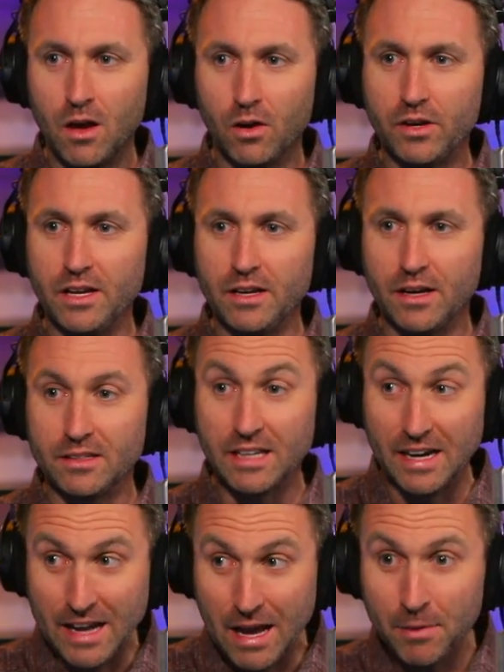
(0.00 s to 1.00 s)
Okay,
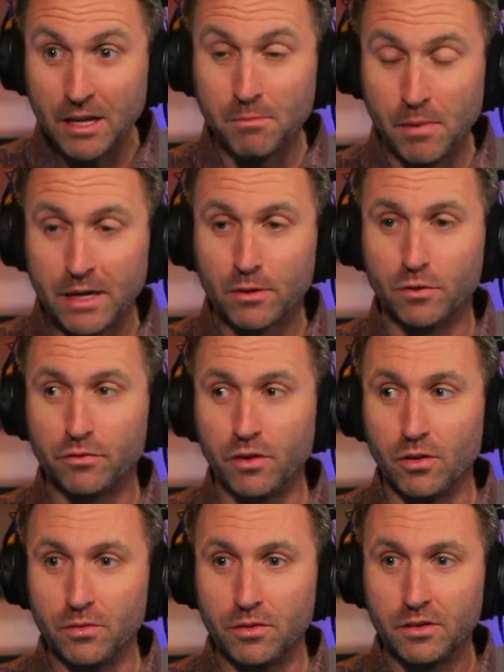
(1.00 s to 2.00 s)
dynamic
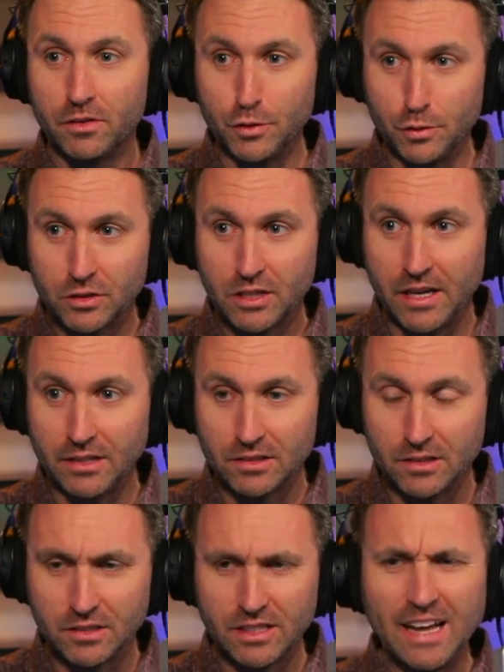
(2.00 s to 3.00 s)
microphone use
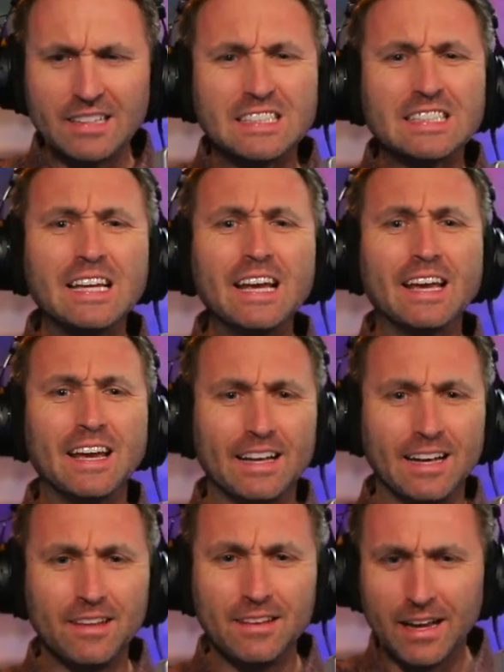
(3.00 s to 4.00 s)
cases. Again,
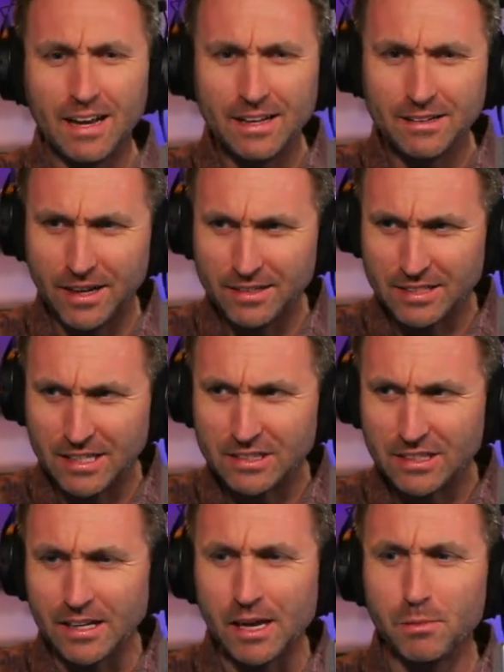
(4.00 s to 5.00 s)
singing, and I say
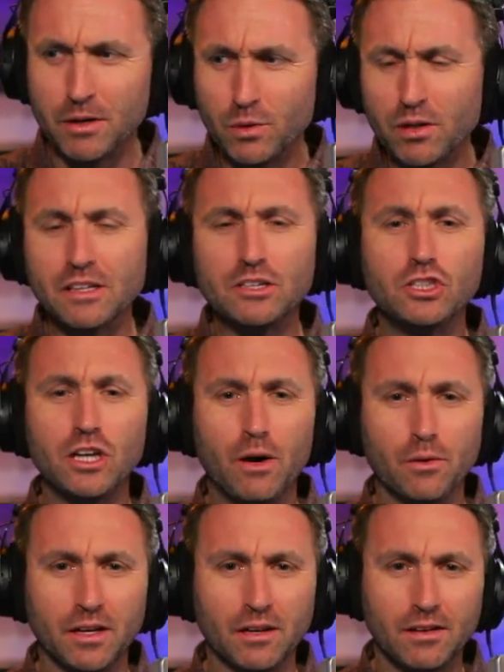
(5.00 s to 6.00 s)
singing, but really
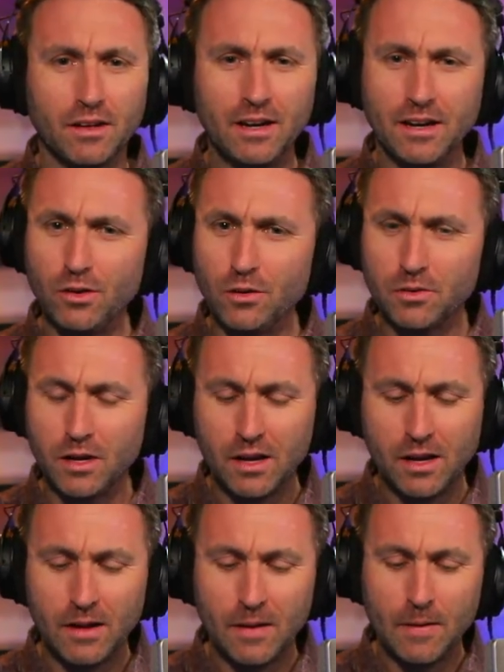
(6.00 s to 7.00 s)
shouting. And I don't
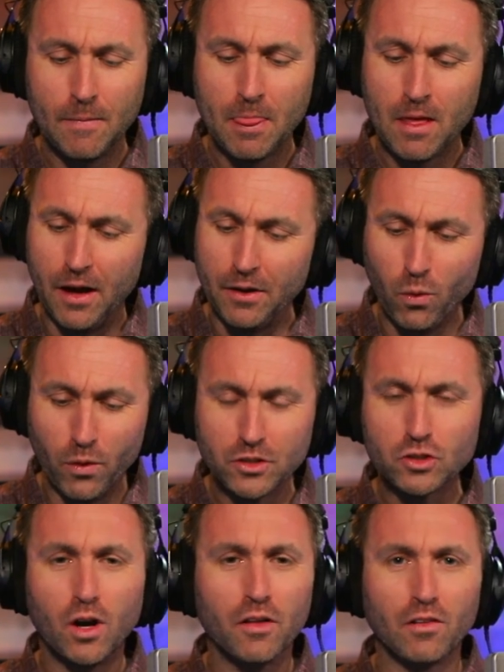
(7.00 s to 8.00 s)
want
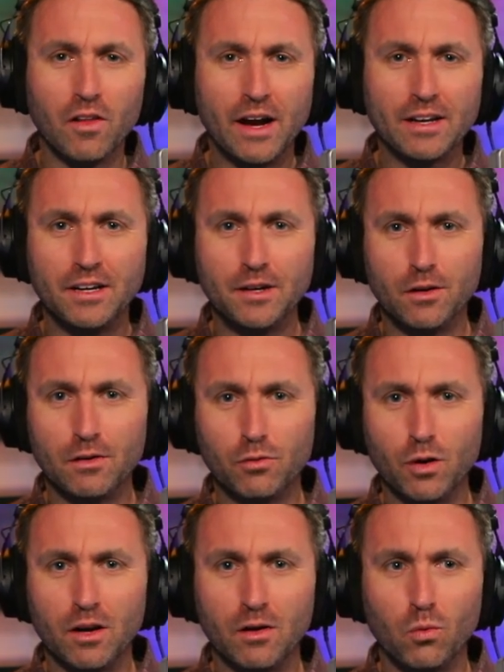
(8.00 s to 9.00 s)
to draw the line here
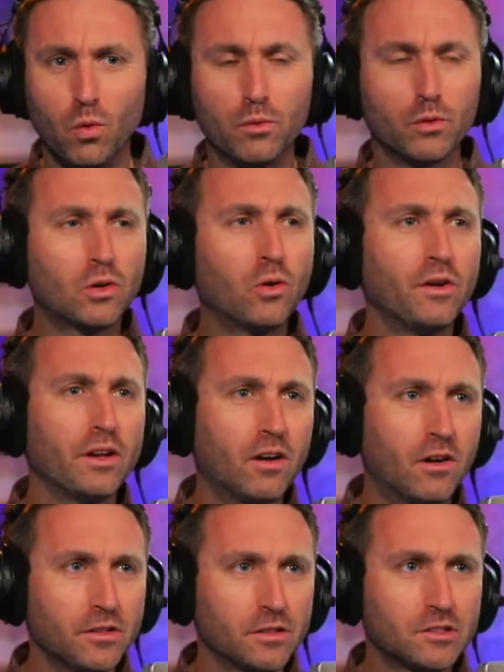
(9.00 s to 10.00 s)
of, well, what recording
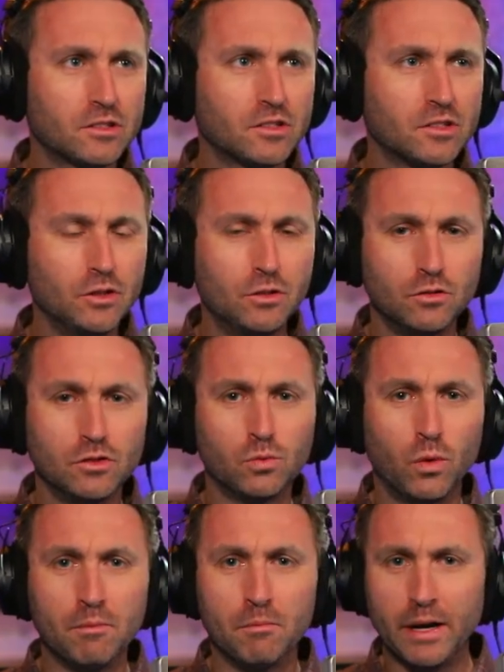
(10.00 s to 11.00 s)
artists
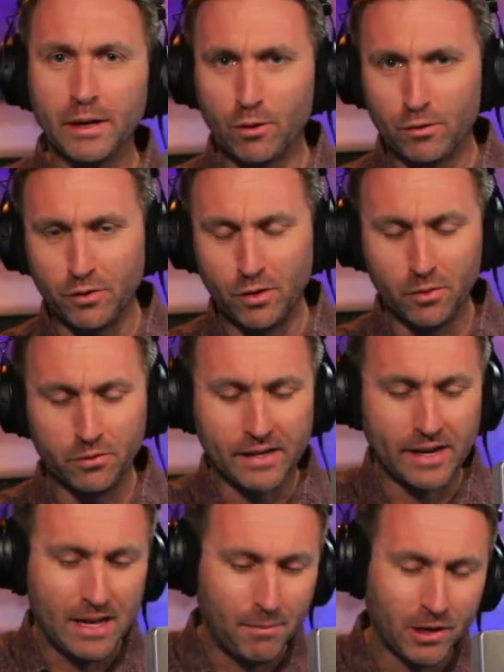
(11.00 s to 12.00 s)
use what microphone,
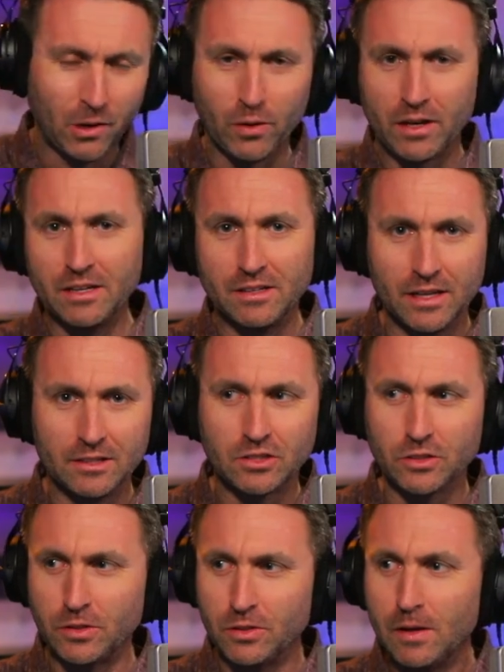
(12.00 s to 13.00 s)
dynamic or
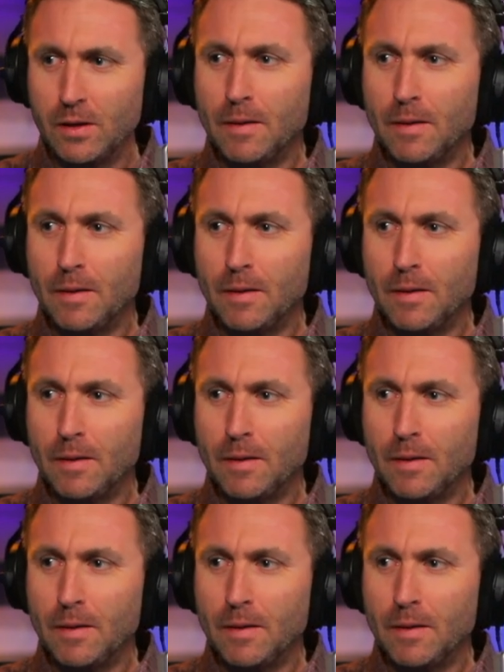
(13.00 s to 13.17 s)
condenser.